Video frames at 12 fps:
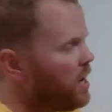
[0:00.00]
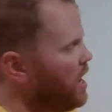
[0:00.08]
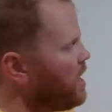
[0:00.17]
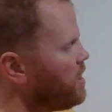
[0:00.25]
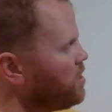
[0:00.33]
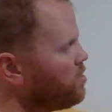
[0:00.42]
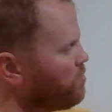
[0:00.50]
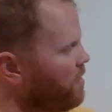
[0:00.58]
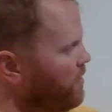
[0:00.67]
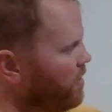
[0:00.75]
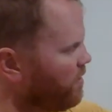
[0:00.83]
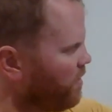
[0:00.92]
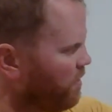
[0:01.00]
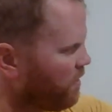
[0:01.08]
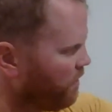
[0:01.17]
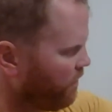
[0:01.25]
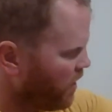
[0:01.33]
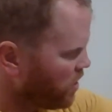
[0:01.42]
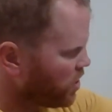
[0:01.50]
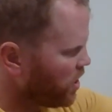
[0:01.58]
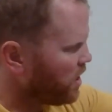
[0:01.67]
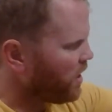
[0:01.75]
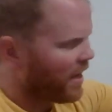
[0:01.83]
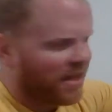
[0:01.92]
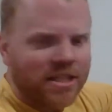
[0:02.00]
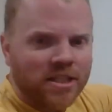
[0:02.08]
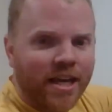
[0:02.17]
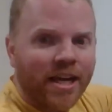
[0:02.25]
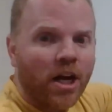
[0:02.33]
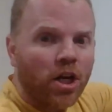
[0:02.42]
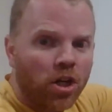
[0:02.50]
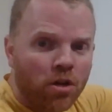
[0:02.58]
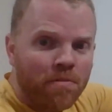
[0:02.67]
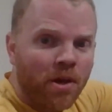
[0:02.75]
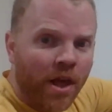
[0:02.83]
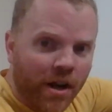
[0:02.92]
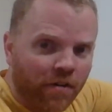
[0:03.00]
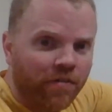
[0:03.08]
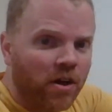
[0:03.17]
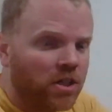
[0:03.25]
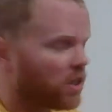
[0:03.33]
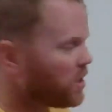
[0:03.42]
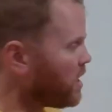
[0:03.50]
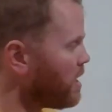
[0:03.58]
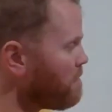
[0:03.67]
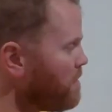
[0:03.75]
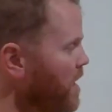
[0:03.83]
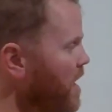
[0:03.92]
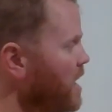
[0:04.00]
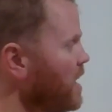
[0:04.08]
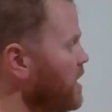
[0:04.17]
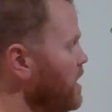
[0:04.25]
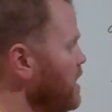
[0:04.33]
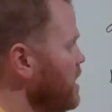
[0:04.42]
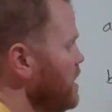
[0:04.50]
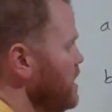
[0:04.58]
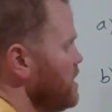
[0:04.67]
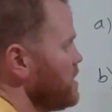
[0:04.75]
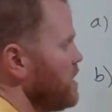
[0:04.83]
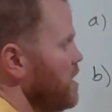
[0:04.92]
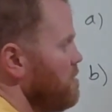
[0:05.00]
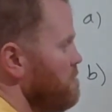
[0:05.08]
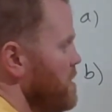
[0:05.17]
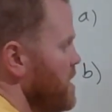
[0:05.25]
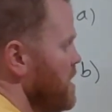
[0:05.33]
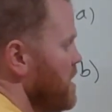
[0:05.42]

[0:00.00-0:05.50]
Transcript: And the derivative of a function like this, like accumulator function type thing, is going to be